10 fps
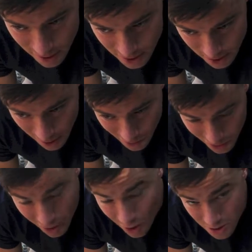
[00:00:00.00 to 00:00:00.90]
She not only
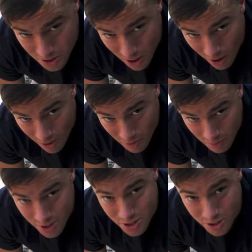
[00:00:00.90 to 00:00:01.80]
guards the garden,
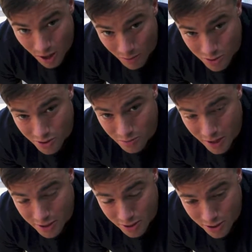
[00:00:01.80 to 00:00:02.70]
but she helps with
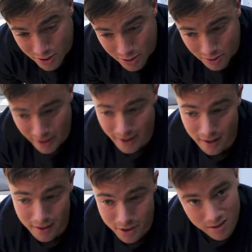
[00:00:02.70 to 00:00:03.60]
pest control
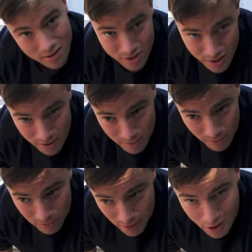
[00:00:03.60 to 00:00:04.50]
and she
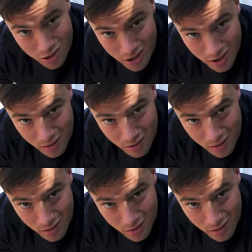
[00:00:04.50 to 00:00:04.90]
likes looking at